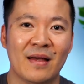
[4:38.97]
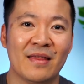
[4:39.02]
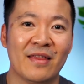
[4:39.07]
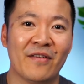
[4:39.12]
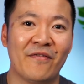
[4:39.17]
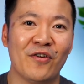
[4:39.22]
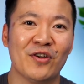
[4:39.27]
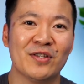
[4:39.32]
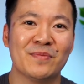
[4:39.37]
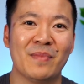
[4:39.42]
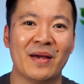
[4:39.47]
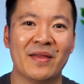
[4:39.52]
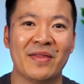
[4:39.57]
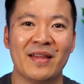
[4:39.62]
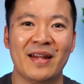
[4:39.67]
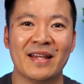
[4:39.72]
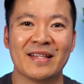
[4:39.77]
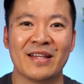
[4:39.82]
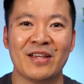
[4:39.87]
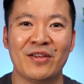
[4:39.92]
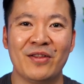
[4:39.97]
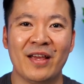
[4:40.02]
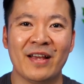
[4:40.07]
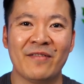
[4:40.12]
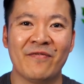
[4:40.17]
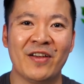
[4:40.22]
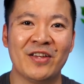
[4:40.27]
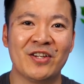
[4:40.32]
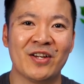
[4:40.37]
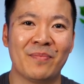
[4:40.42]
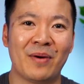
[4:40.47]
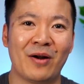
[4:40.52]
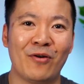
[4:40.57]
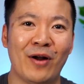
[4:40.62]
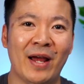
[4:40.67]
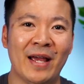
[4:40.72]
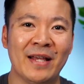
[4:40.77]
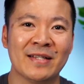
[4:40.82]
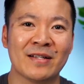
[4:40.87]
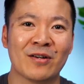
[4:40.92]
The first method is a unique feature by
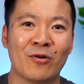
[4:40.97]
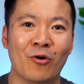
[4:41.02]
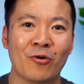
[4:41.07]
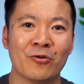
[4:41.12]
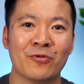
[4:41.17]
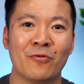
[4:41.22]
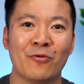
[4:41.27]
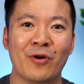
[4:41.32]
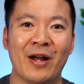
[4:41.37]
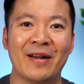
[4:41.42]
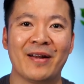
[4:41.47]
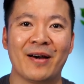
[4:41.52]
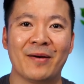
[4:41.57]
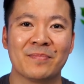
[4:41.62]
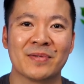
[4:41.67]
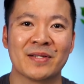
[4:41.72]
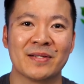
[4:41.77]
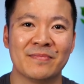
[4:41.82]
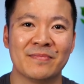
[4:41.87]
Raiz called roundups.